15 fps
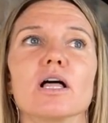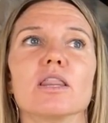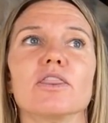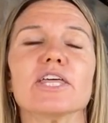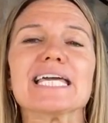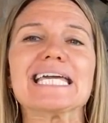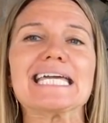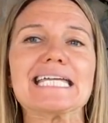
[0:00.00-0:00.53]

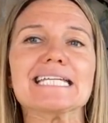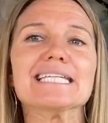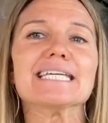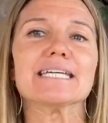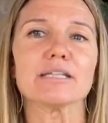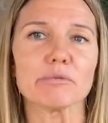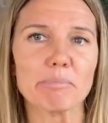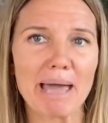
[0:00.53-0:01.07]
the
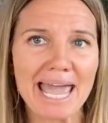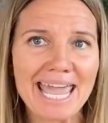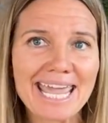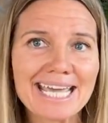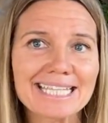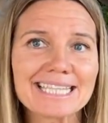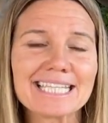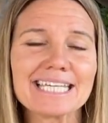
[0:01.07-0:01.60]
Indian
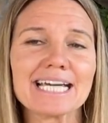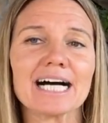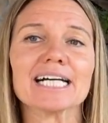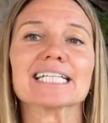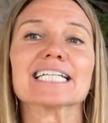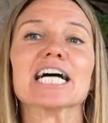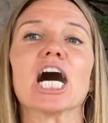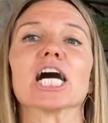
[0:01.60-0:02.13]

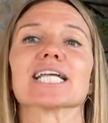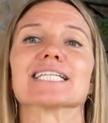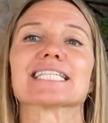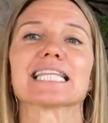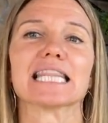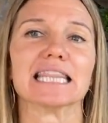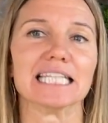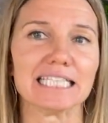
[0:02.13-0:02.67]
pantheon goddess
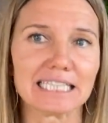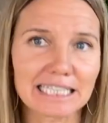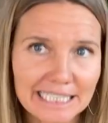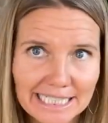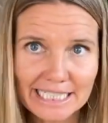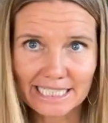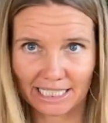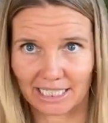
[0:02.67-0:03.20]

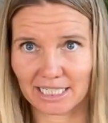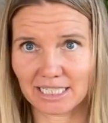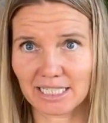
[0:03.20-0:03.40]
Lalita.